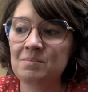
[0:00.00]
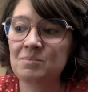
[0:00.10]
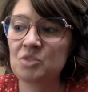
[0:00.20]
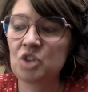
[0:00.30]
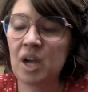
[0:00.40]

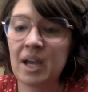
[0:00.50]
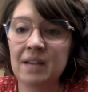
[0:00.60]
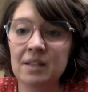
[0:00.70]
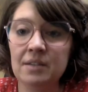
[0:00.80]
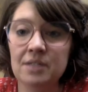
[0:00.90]
try
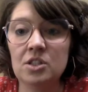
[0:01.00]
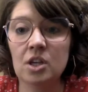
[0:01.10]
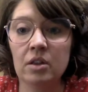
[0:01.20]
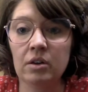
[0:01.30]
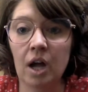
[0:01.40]
and lift each
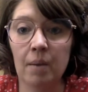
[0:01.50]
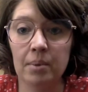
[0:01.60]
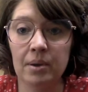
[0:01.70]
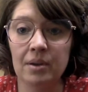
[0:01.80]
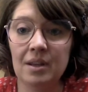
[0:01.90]
other up
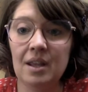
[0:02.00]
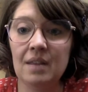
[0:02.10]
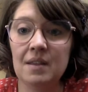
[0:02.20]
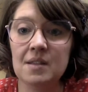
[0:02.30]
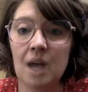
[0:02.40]
in
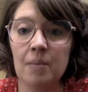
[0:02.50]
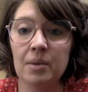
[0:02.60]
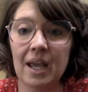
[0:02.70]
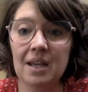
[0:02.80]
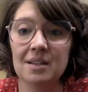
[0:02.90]
these
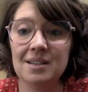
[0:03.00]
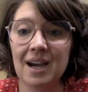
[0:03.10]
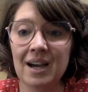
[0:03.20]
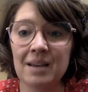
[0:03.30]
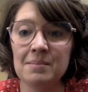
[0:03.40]
complicated
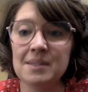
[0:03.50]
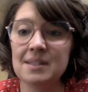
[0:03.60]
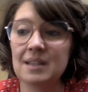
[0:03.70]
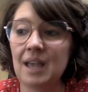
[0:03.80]
times.